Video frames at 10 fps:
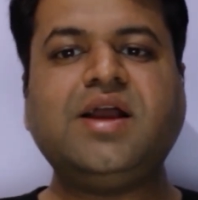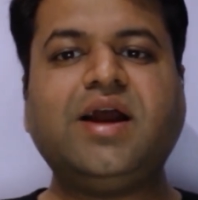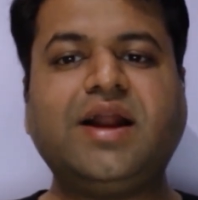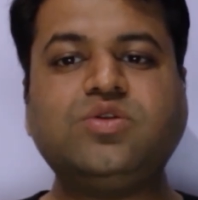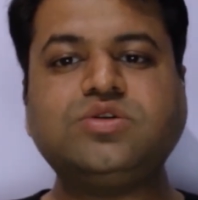
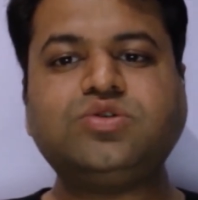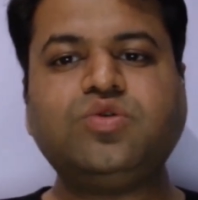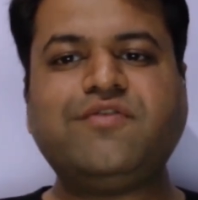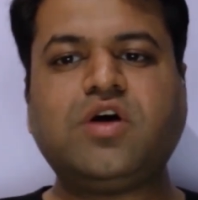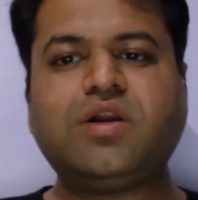and those
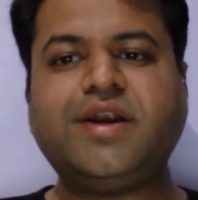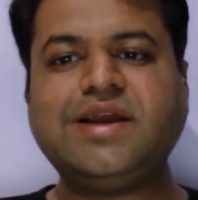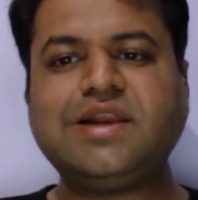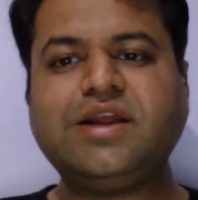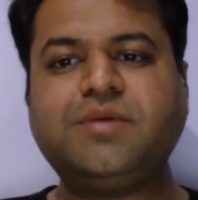who have already
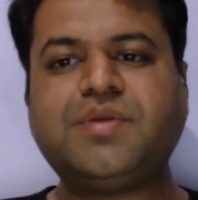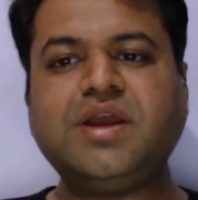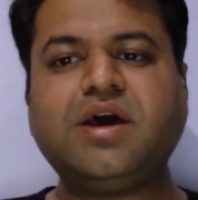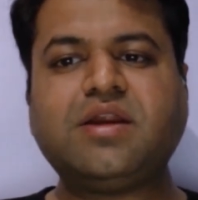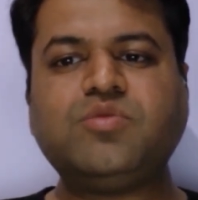cleared
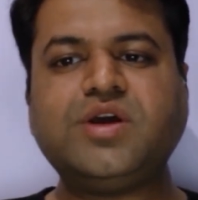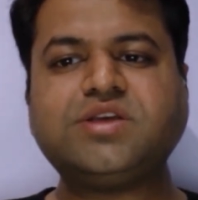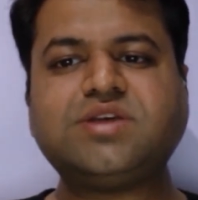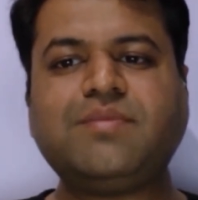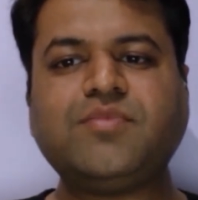pre-R M O
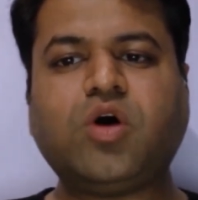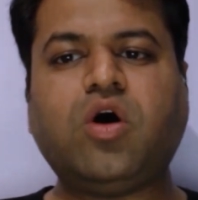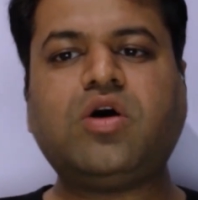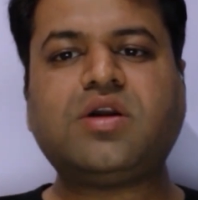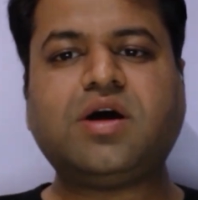exam
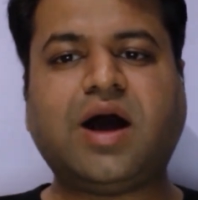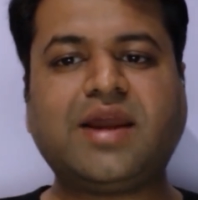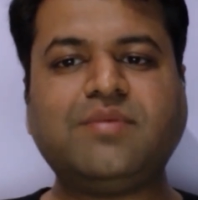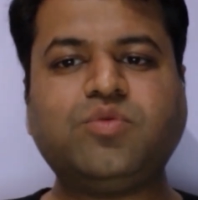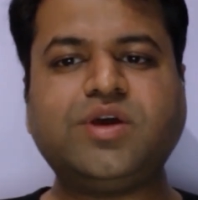or uh,
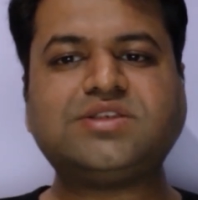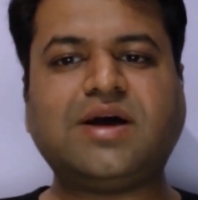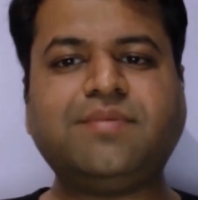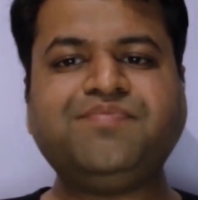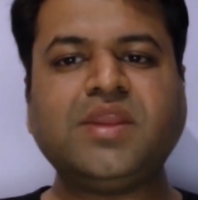R M O
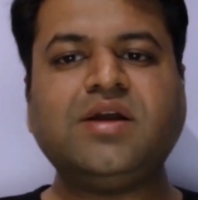exam,